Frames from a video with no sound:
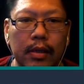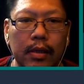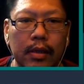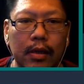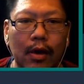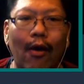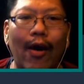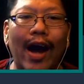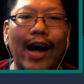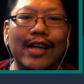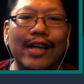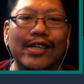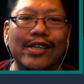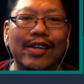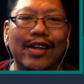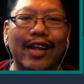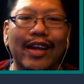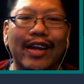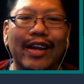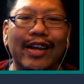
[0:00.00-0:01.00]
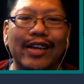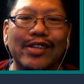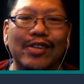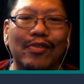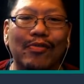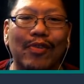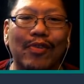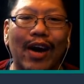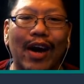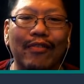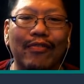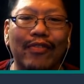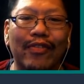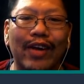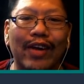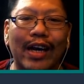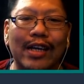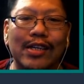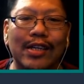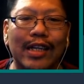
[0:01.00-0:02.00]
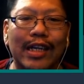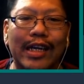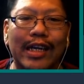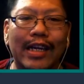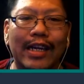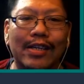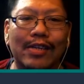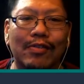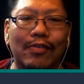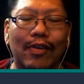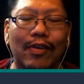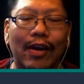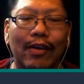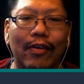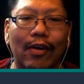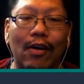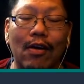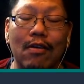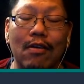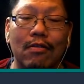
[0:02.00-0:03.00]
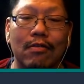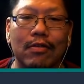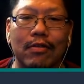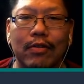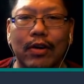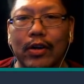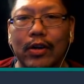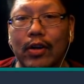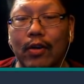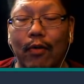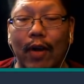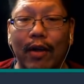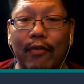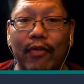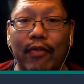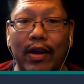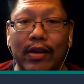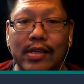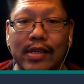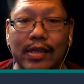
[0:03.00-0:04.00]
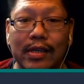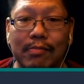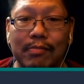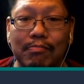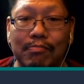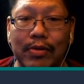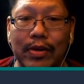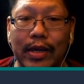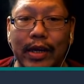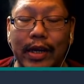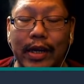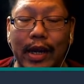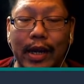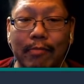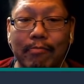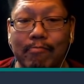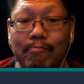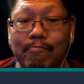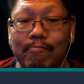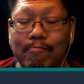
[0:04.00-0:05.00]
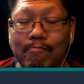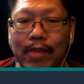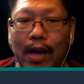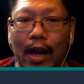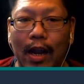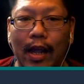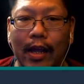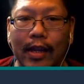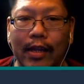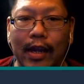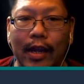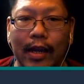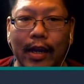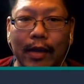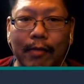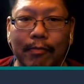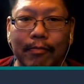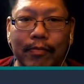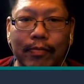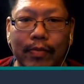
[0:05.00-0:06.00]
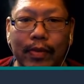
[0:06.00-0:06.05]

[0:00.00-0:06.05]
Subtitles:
Oh, Angelina as your wife. Angelina as your wife. Oh, well, your wife has a pretty name. I like that name.